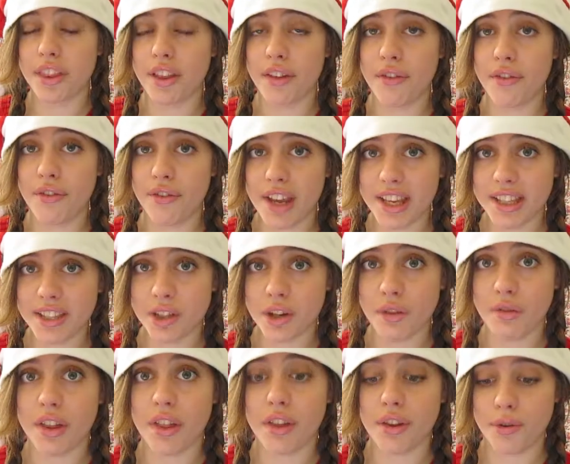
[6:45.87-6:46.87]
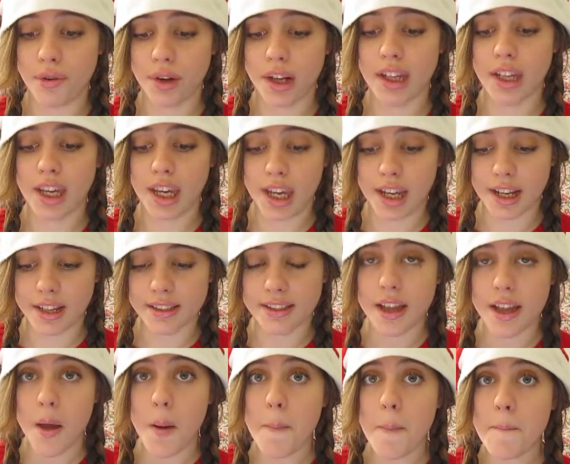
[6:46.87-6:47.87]
The Feast of the Three Kings
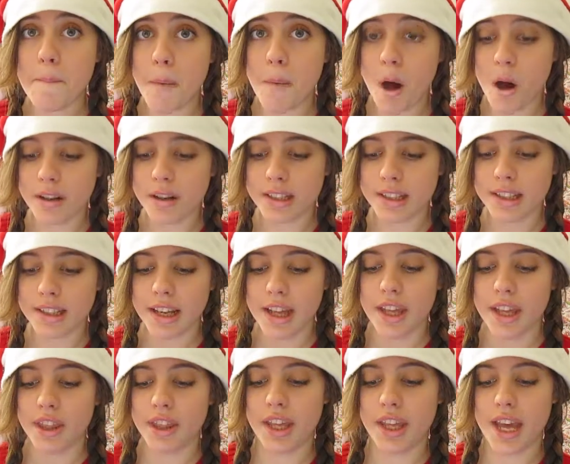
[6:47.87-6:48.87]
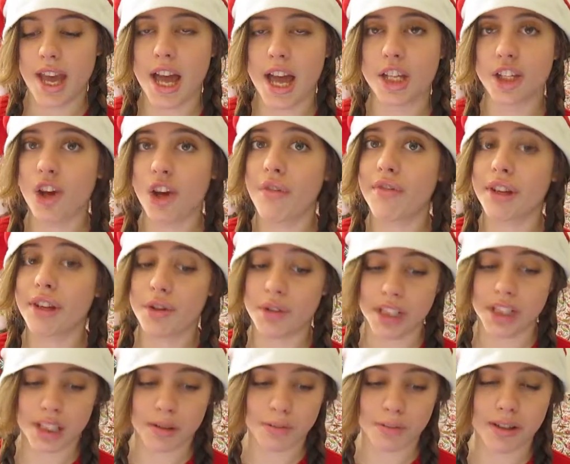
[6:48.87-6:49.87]
marks the end of the
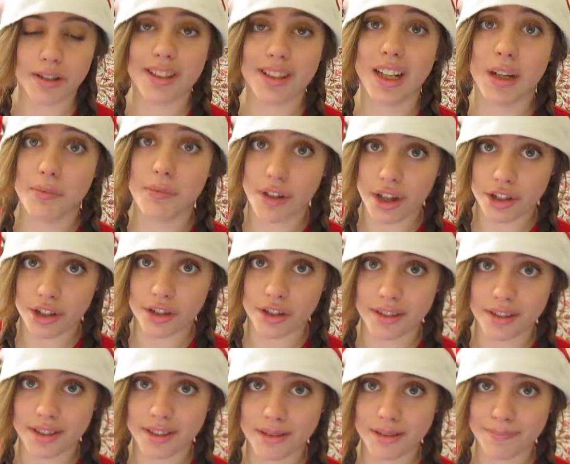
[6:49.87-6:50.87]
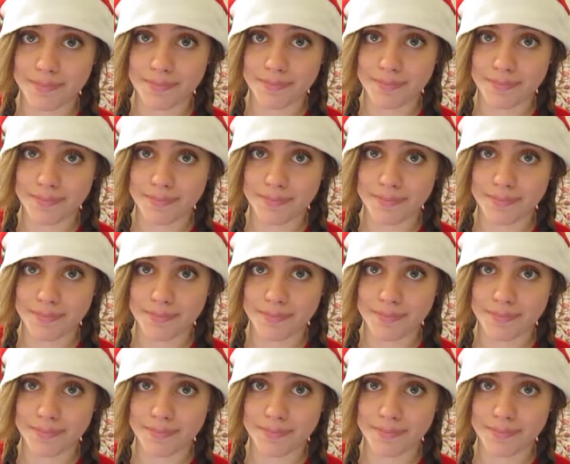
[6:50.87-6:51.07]
Christmas celebrations.